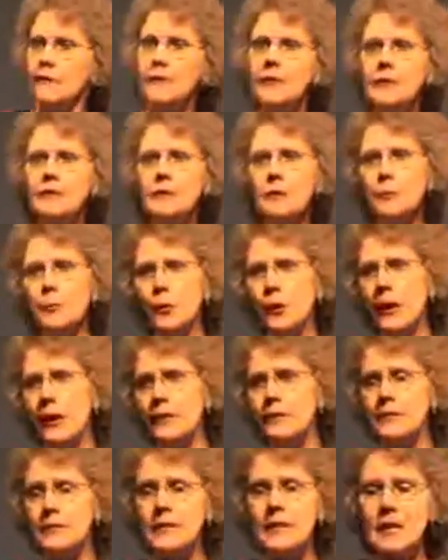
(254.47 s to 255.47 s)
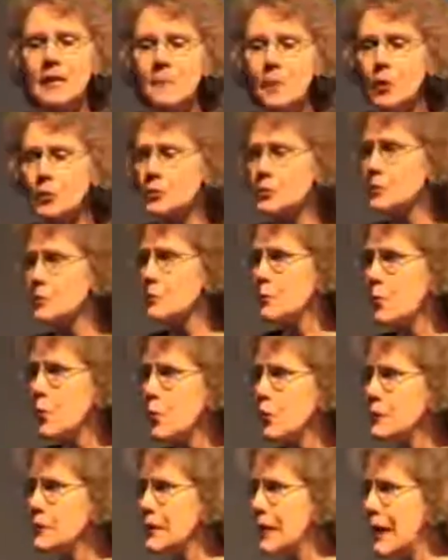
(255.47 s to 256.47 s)
Feed the brain the most
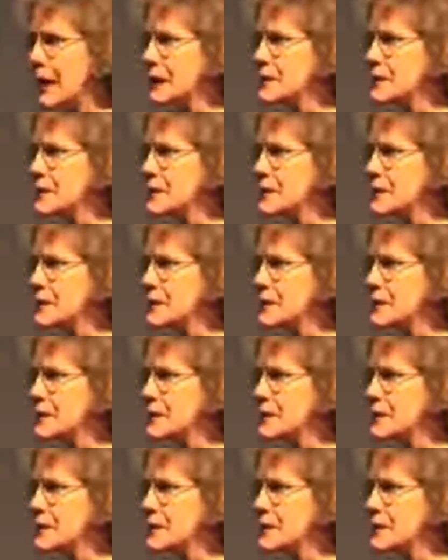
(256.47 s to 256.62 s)
important